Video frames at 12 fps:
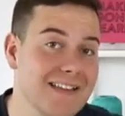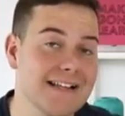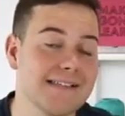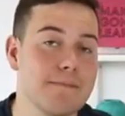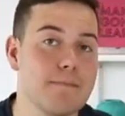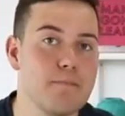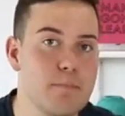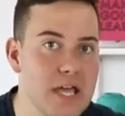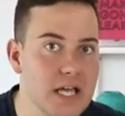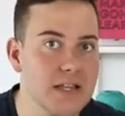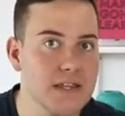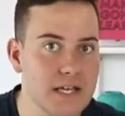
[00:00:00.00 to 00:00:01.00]
That's a
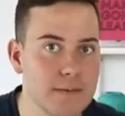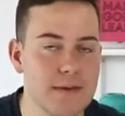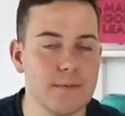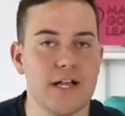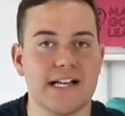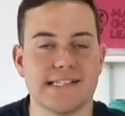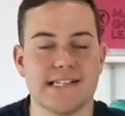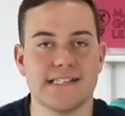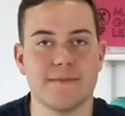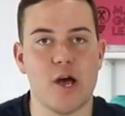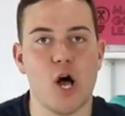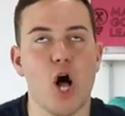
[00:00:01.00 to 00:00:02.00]
big thing people ask
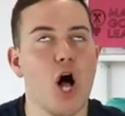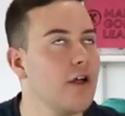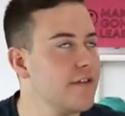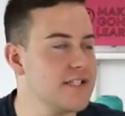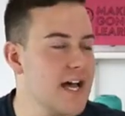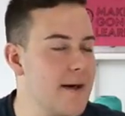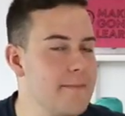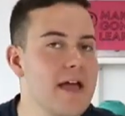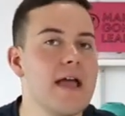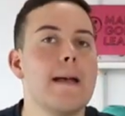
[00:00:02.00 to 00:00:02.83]
us about all the time.